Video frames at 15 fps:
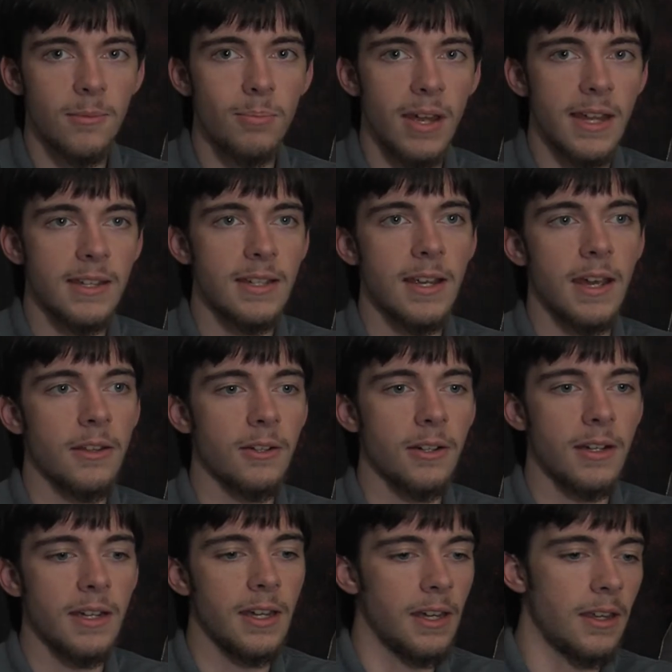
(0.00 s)
to band
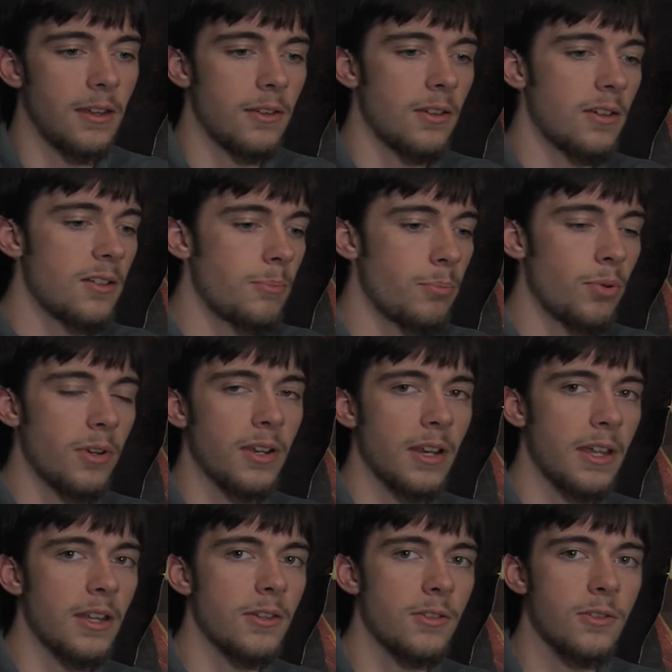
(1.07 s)
together and put an
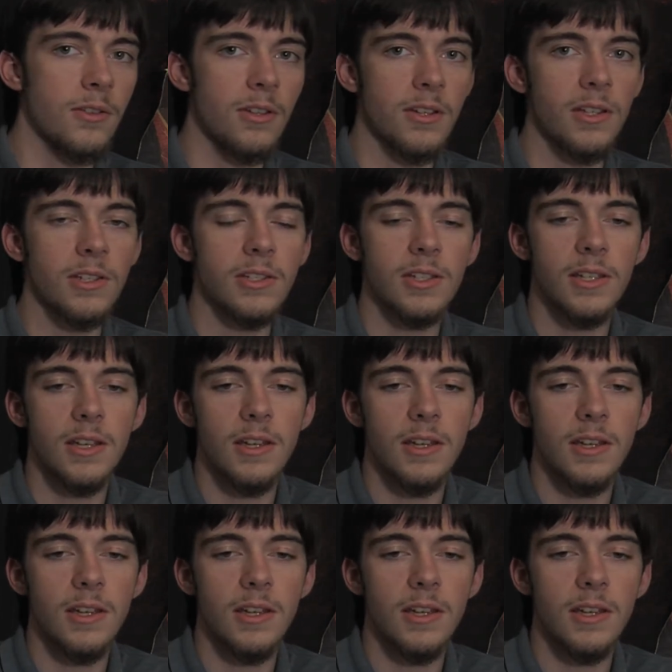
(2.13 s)
end to this